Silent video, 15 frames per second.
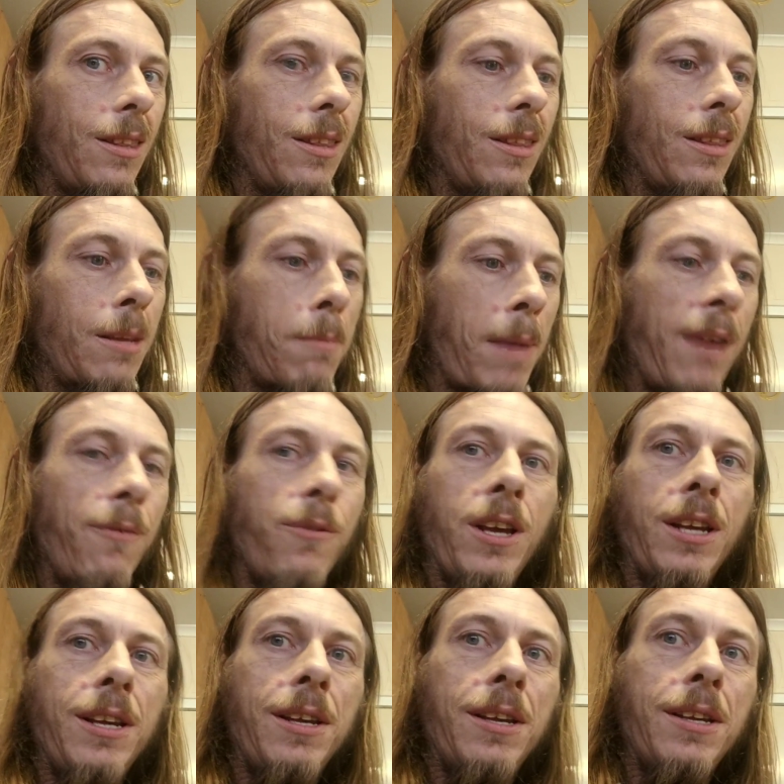The main thing
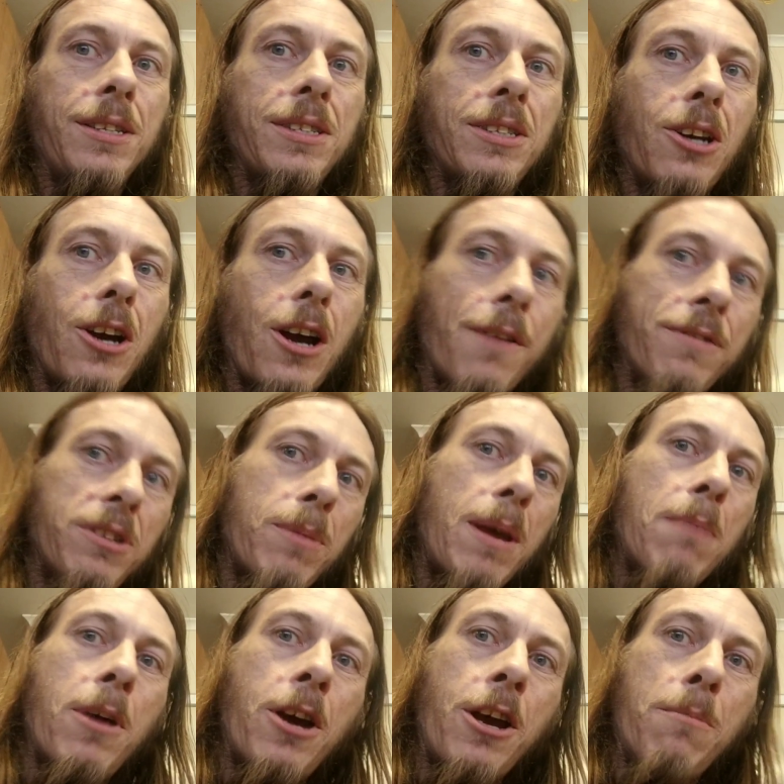is I've spent
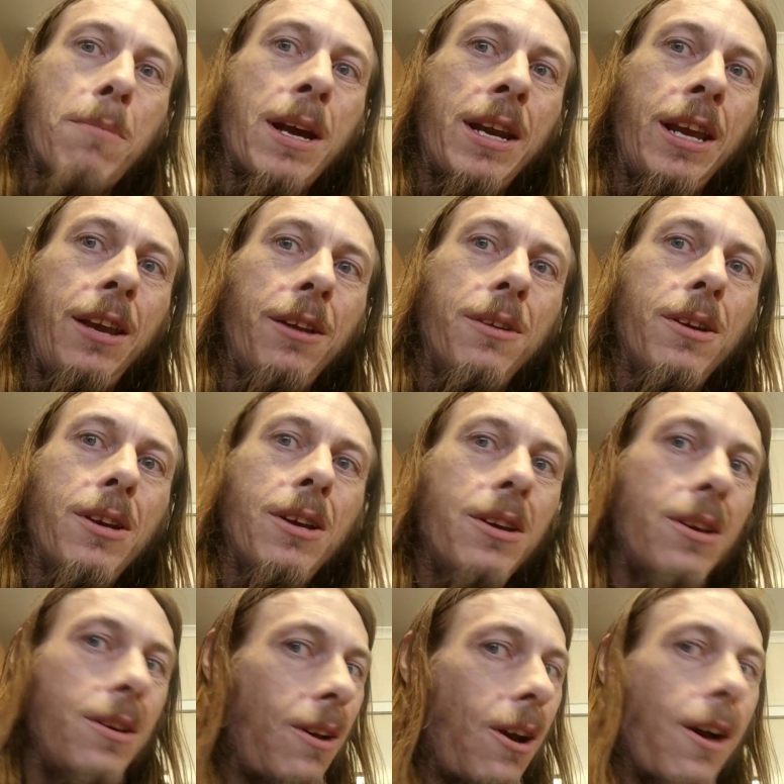my own money,
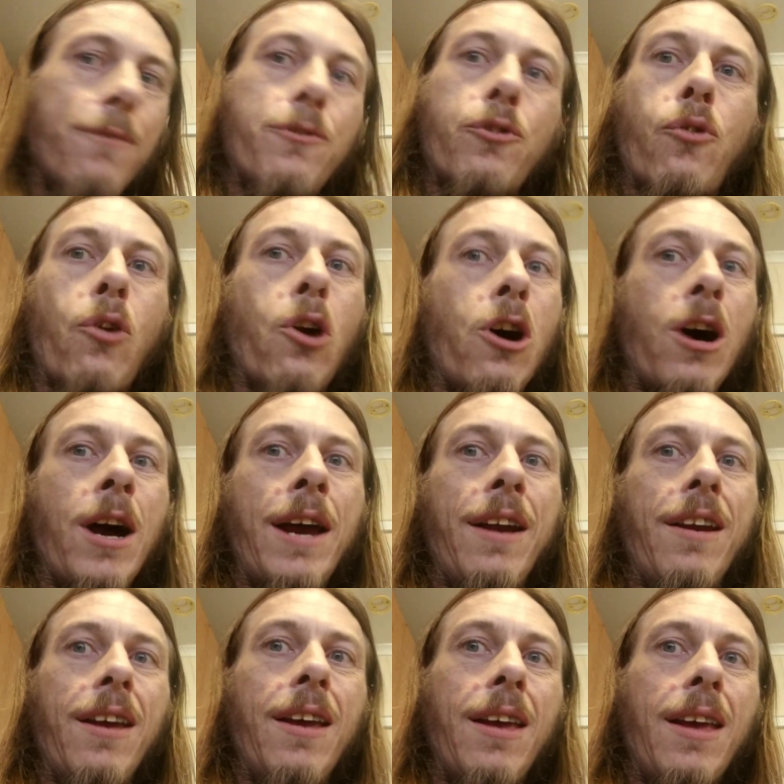I've tried,
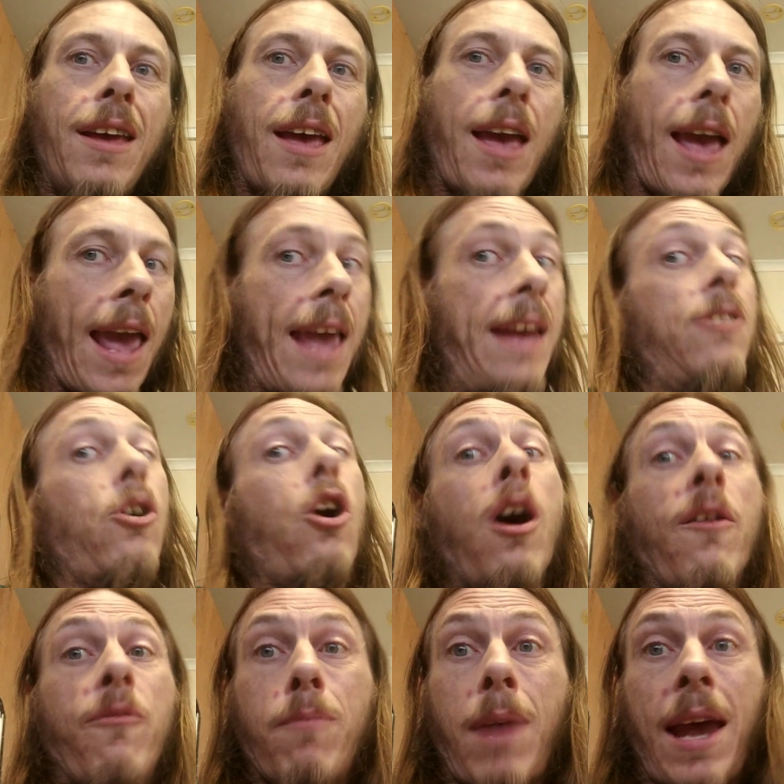and
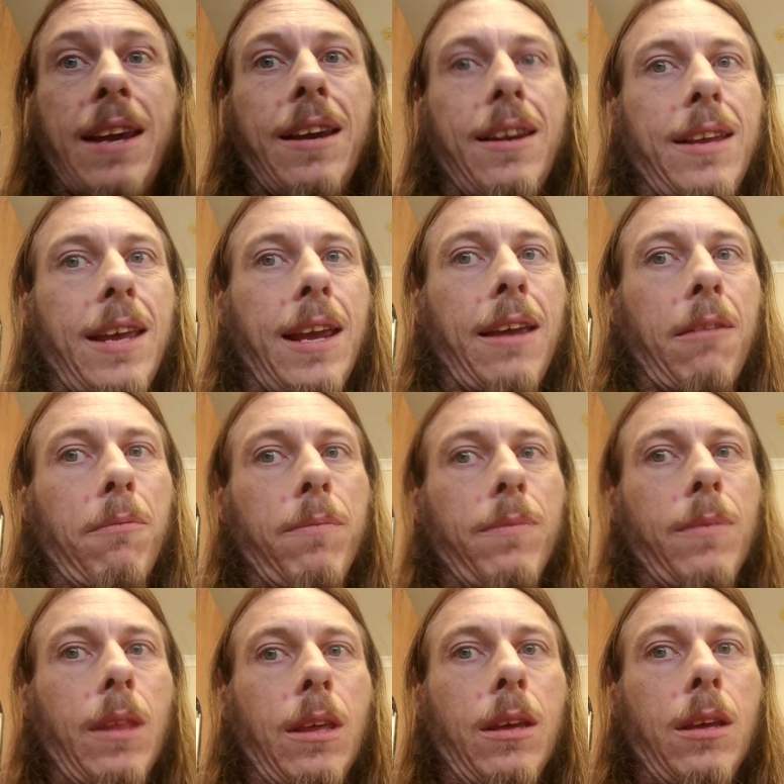I've made it there.
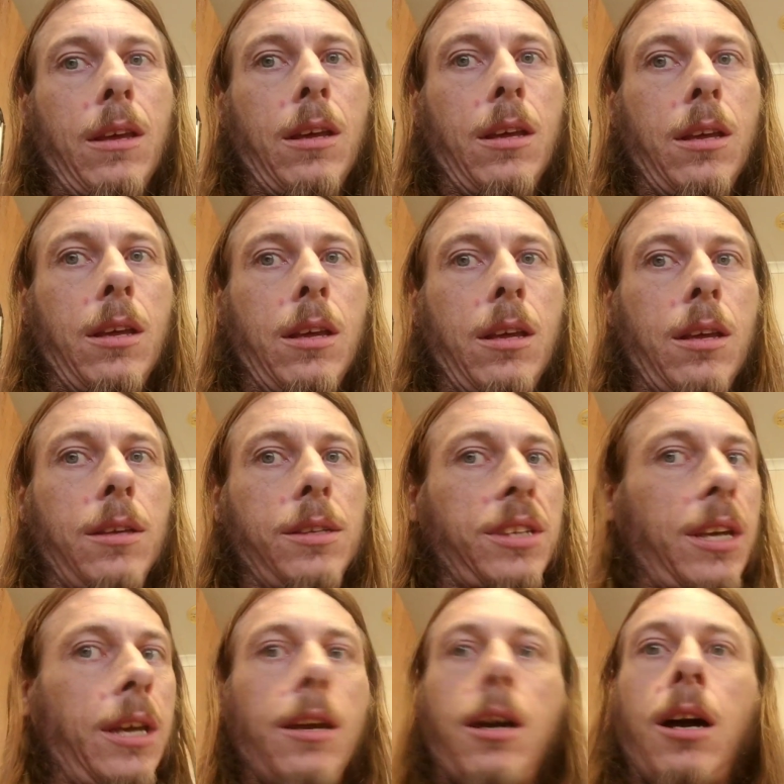
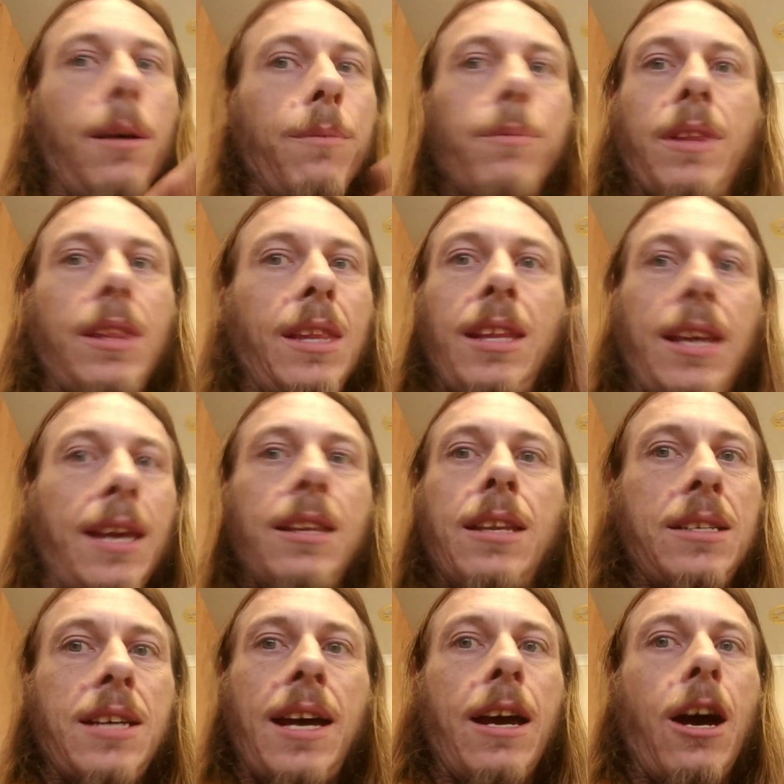See, at the end of
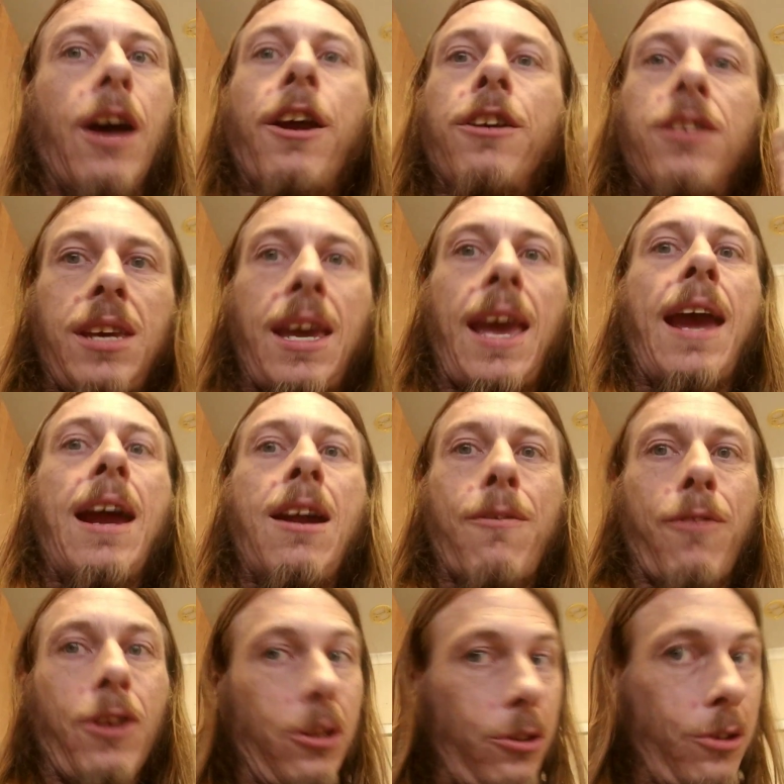the day, I don't care if
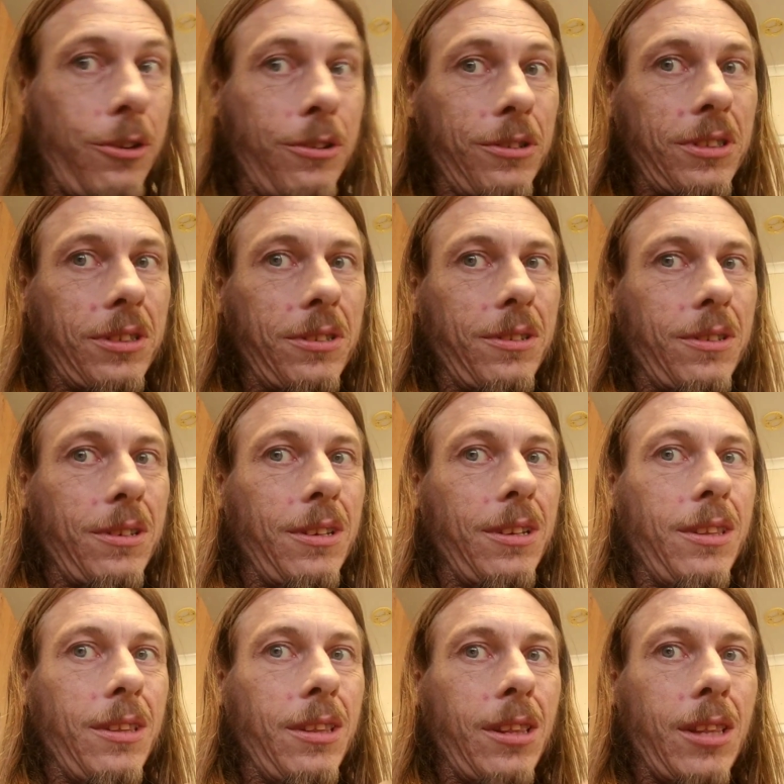I lose.
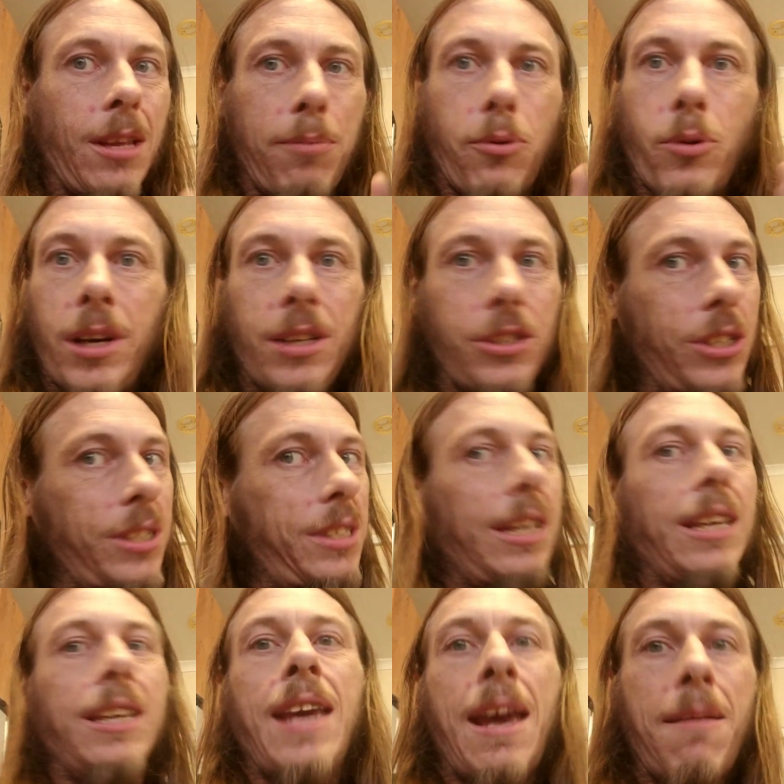The point is just to
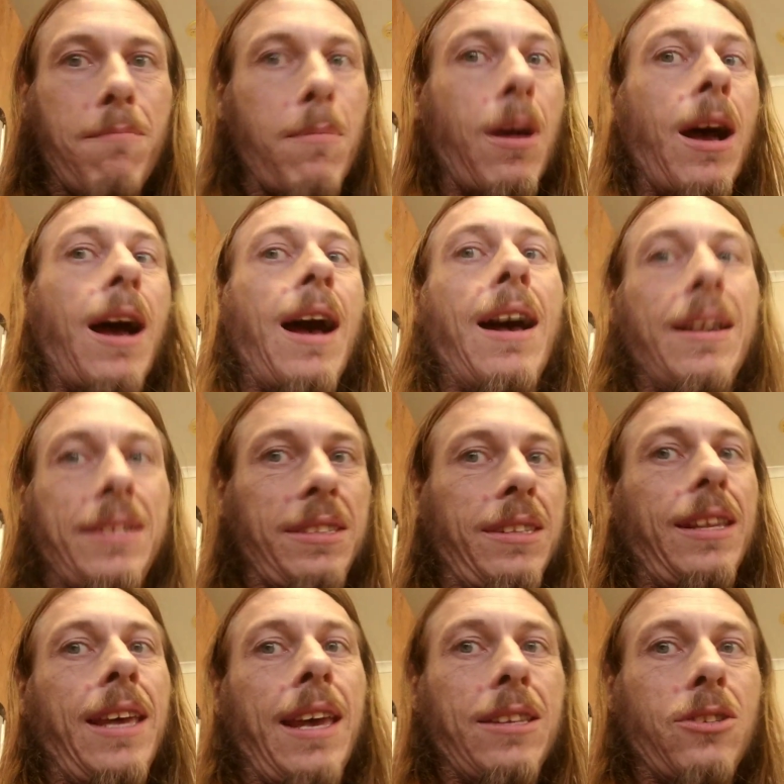get my ass
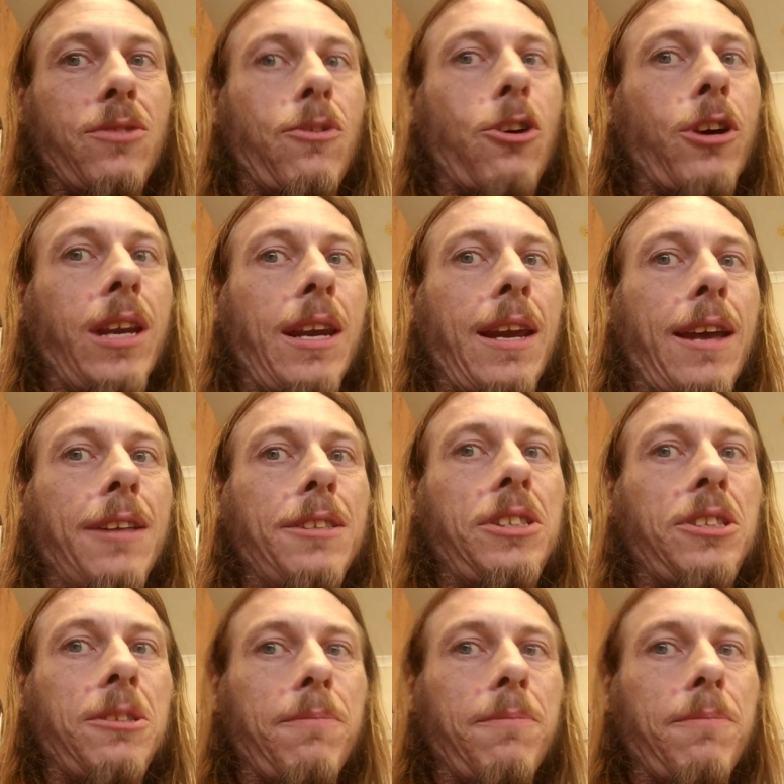there to RockyNats.